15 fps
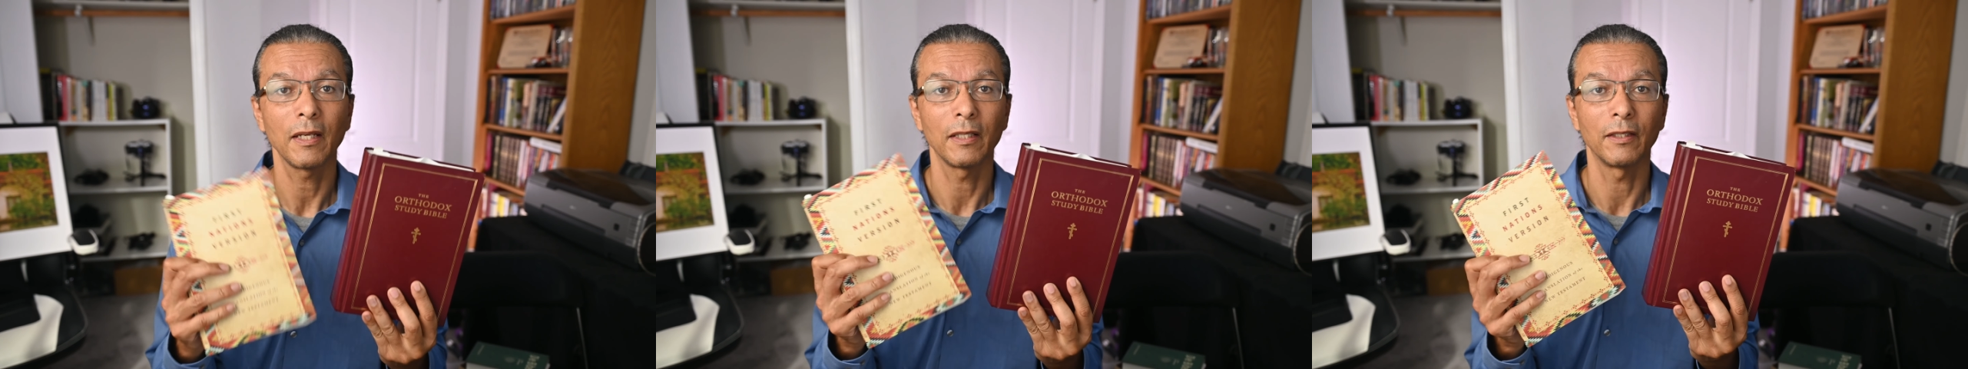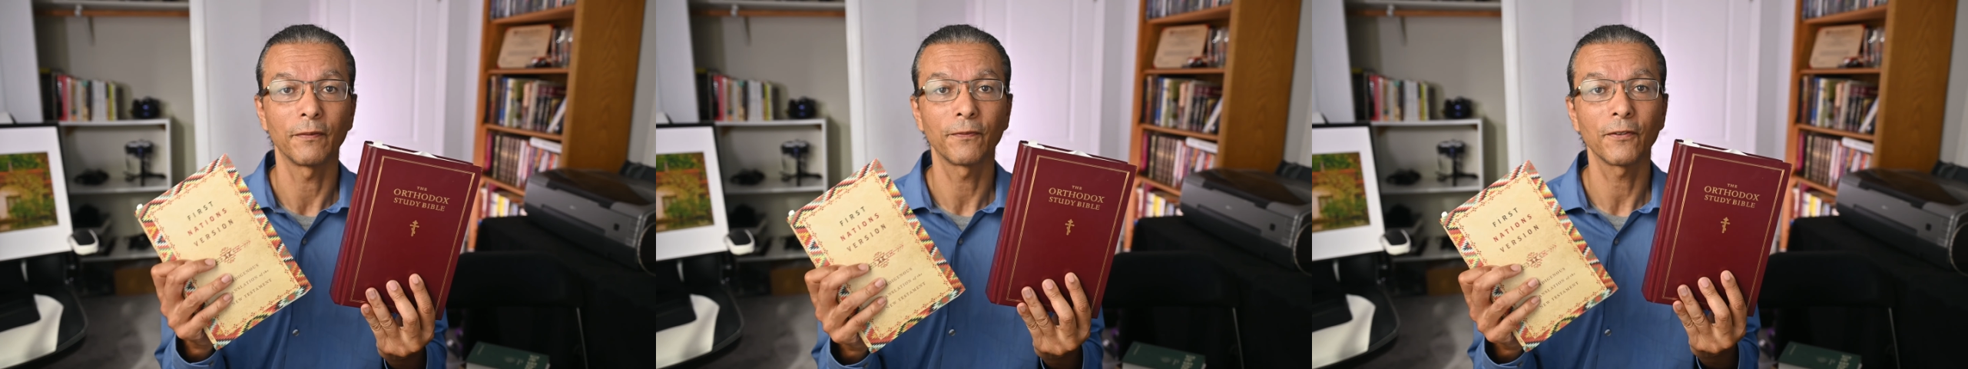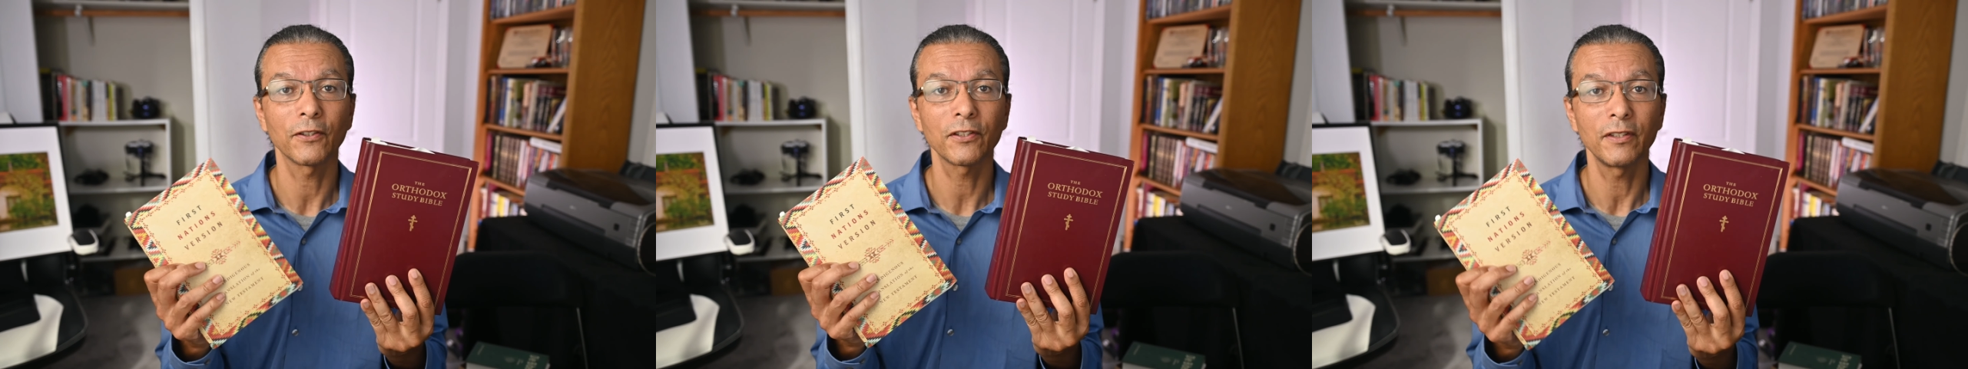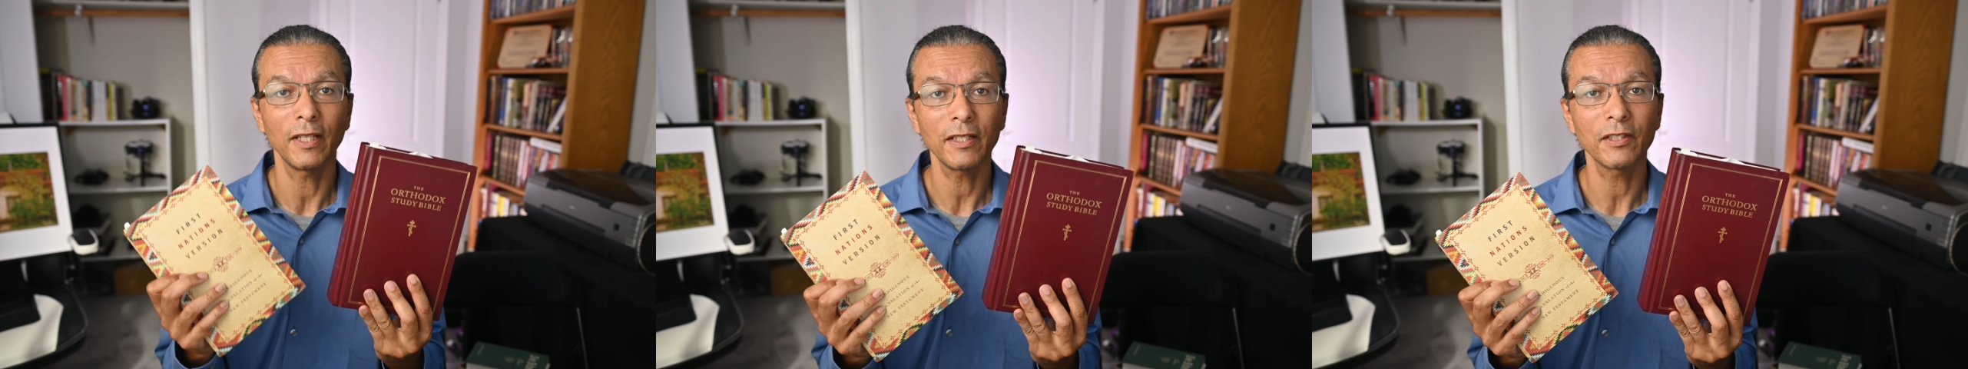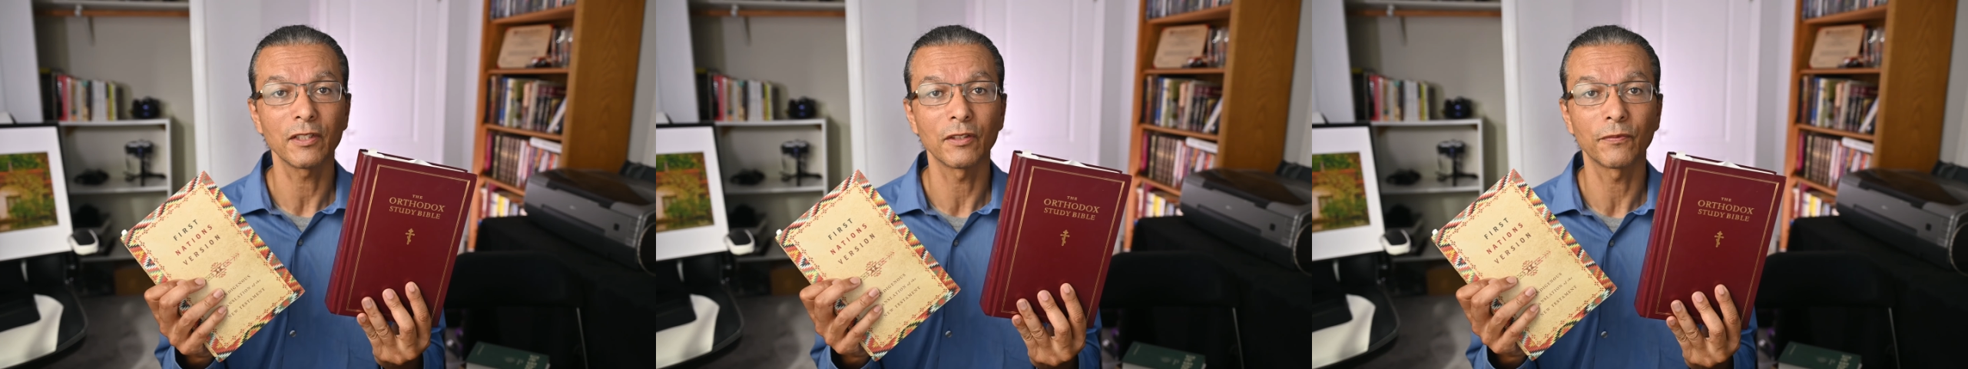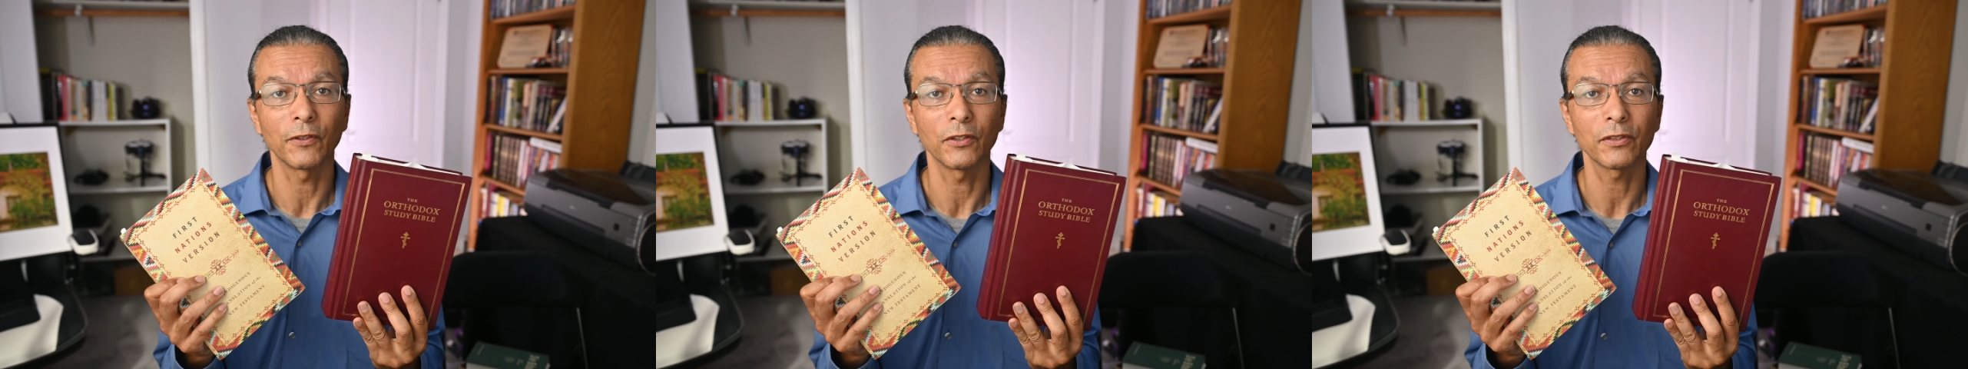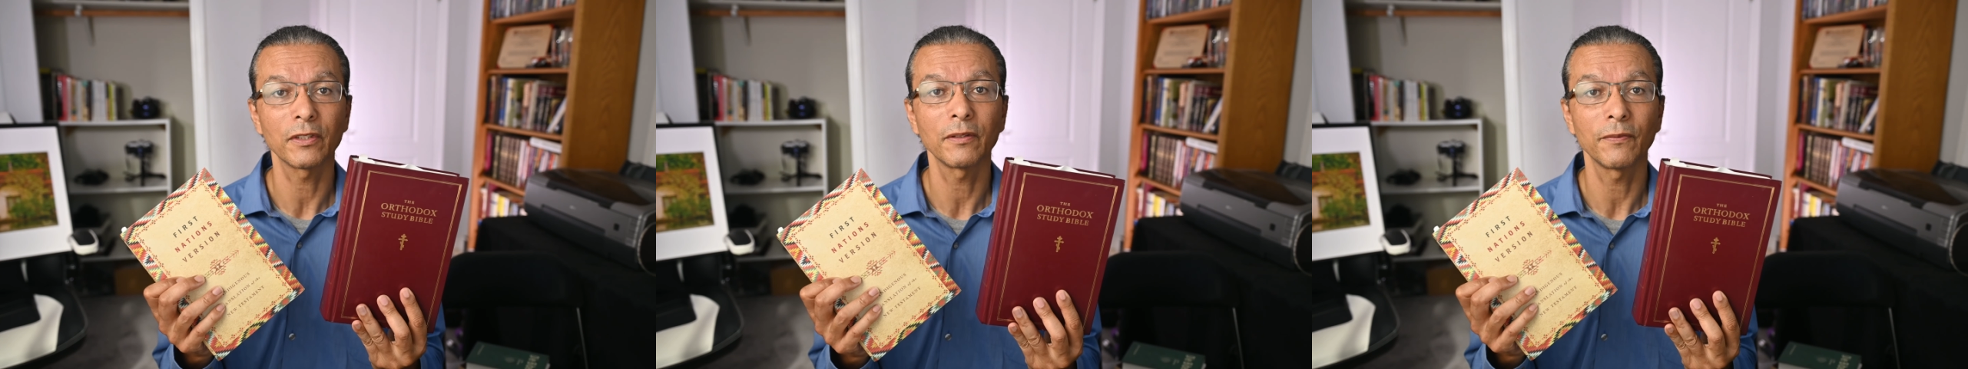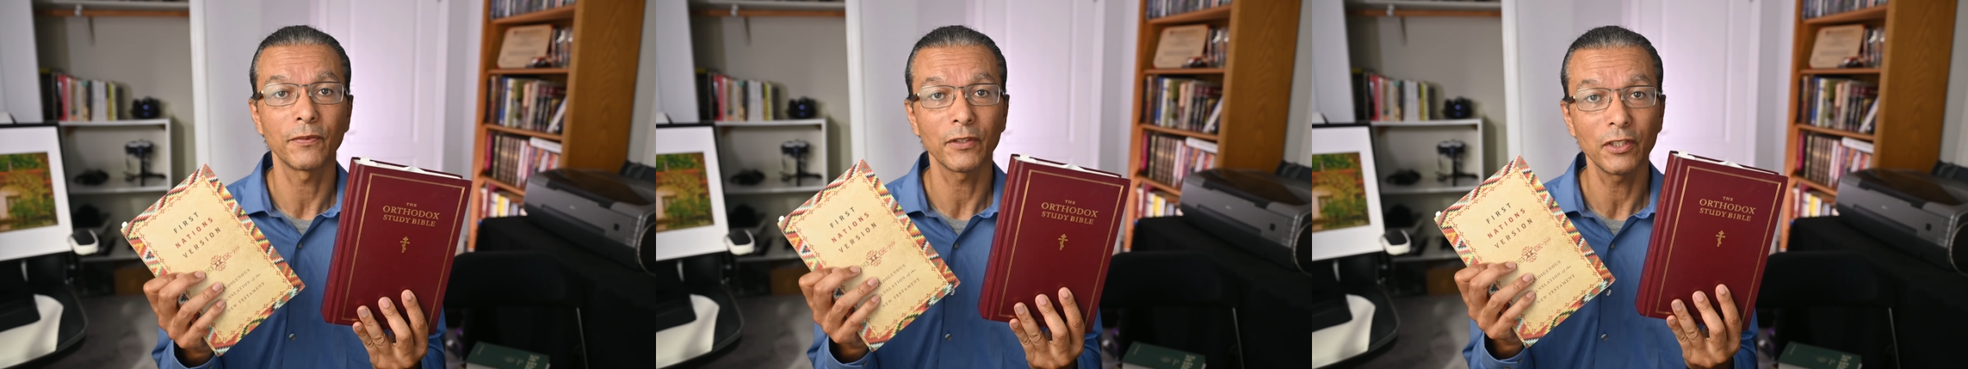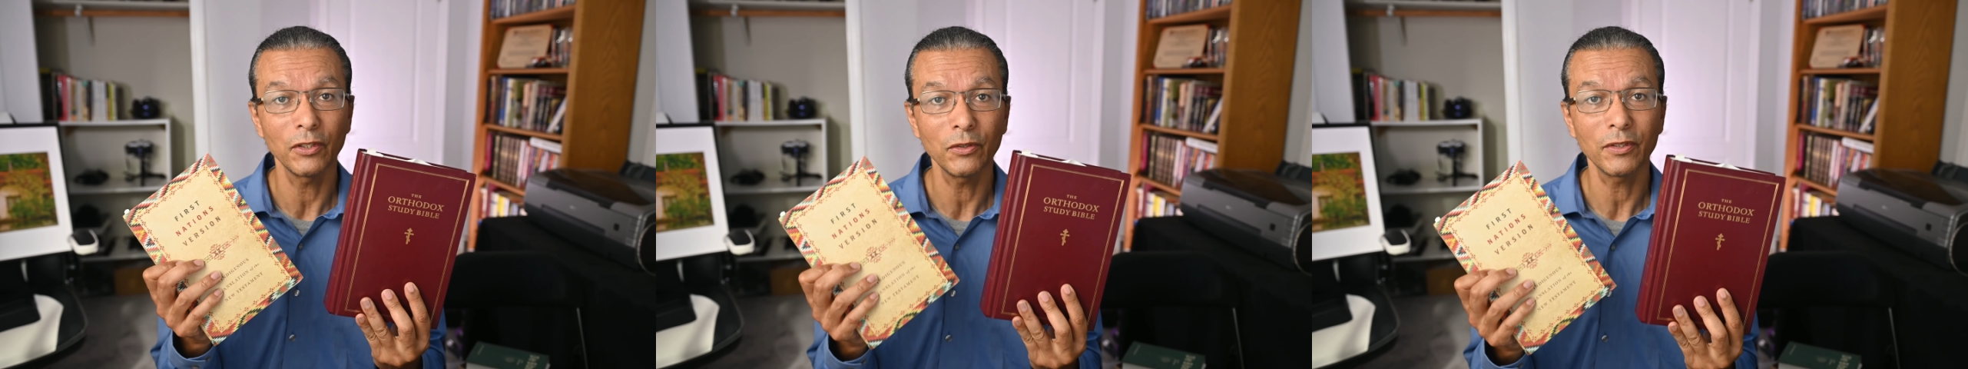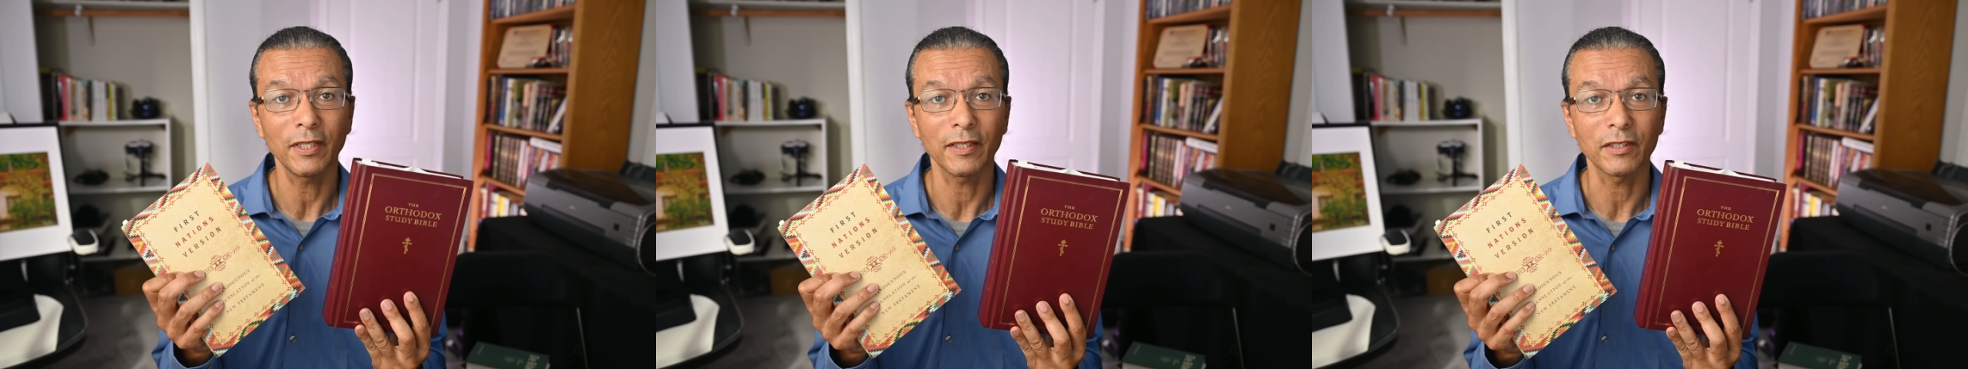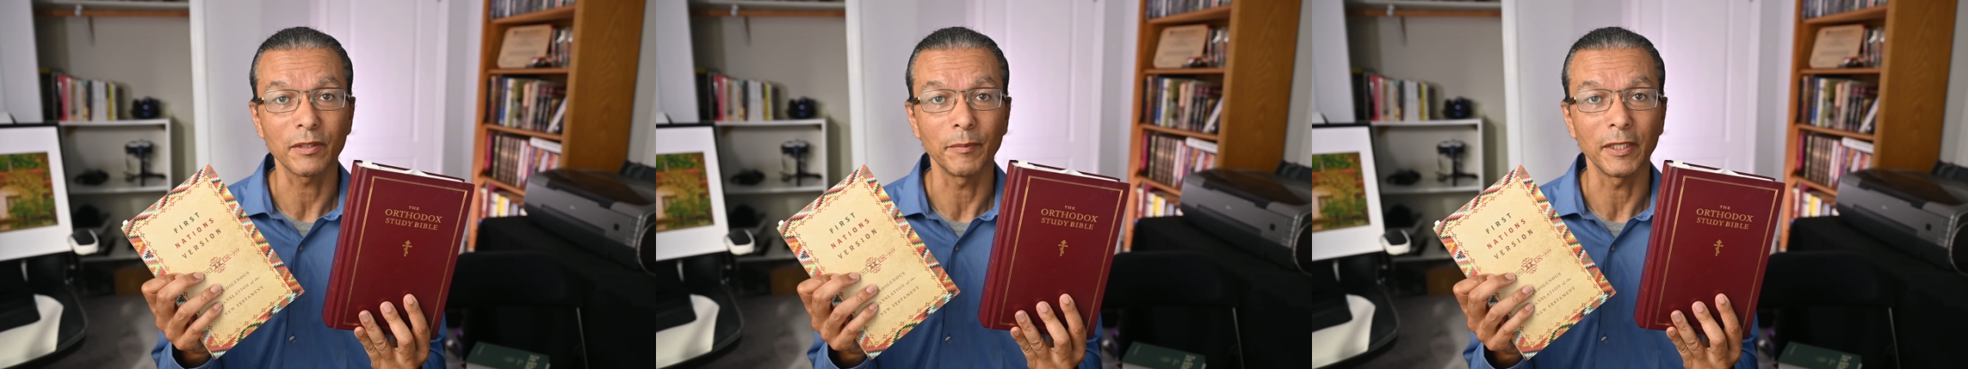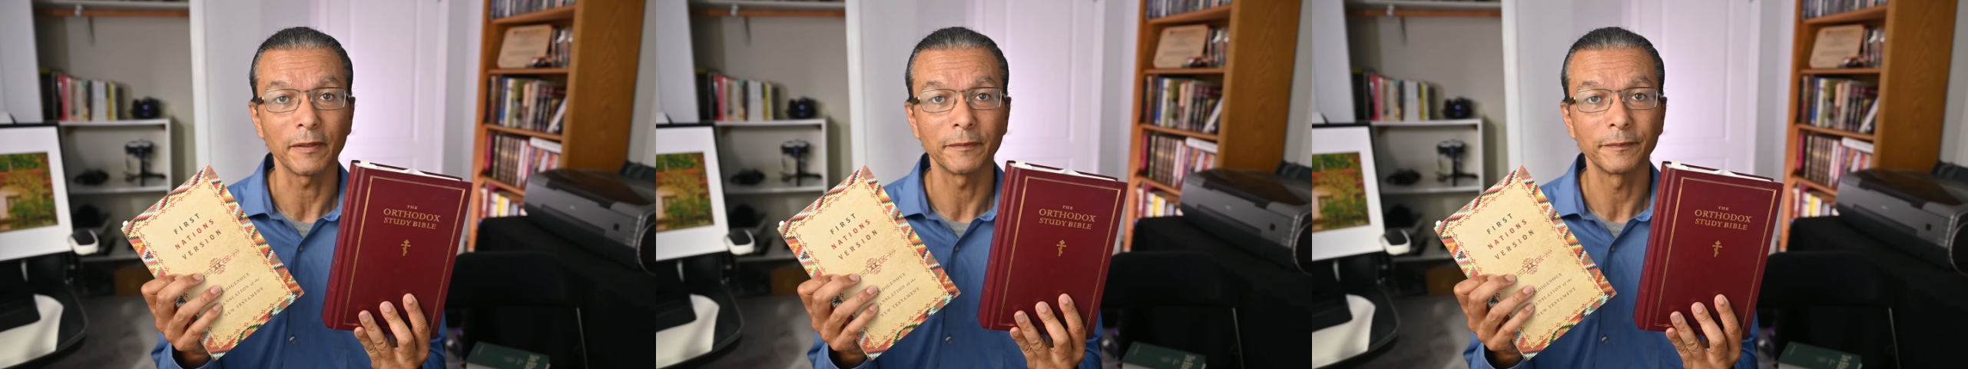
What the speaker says: and the First Nations version for the New Testament.